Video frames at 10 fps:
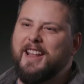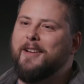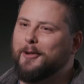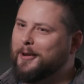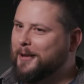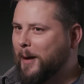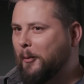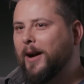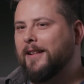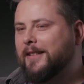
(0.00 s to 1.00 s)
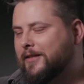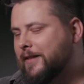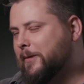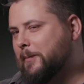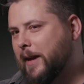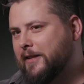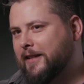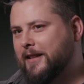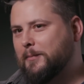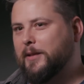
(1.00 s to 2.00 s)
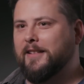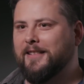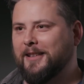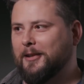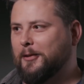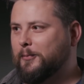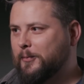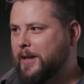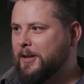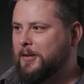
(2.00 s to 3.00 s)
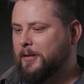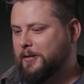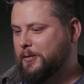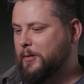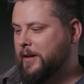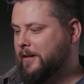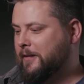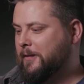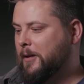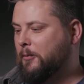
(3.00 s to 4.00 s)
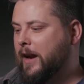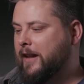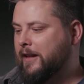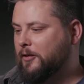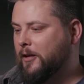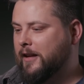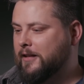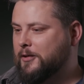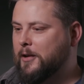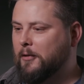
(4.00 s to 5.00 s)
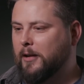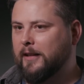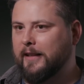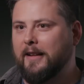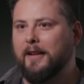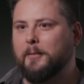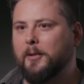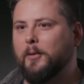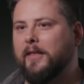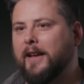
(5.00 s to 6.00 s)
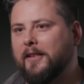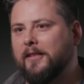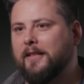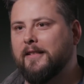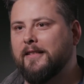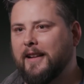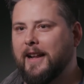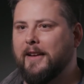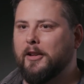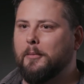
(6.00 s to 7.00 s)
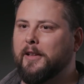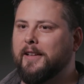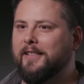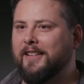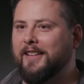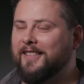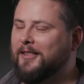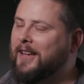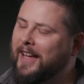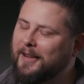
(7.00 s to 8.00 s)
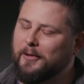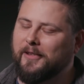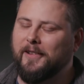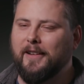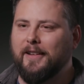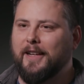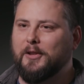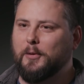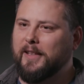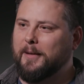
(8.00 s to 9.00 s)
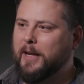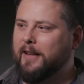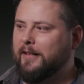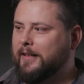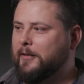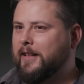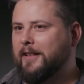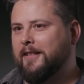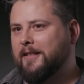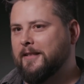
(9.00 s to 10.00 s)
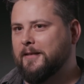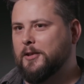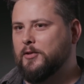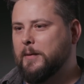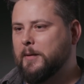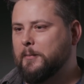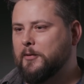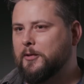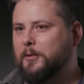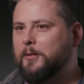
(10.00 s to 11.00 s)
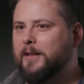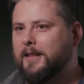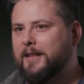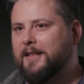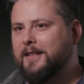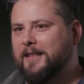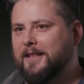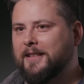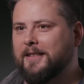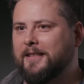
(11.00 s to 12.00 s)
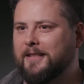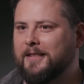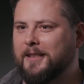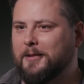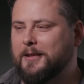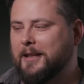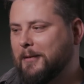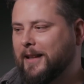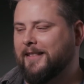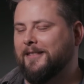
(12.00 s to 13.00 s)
Never in my wildest dreams imagining I'd be, you know, doing a, a writing and drawing a two-year run leading up to 1,000 and having wow. a place in it. So yeah, it was. It's really I'm kind of living the the dream come true, uh, you know, Cinderella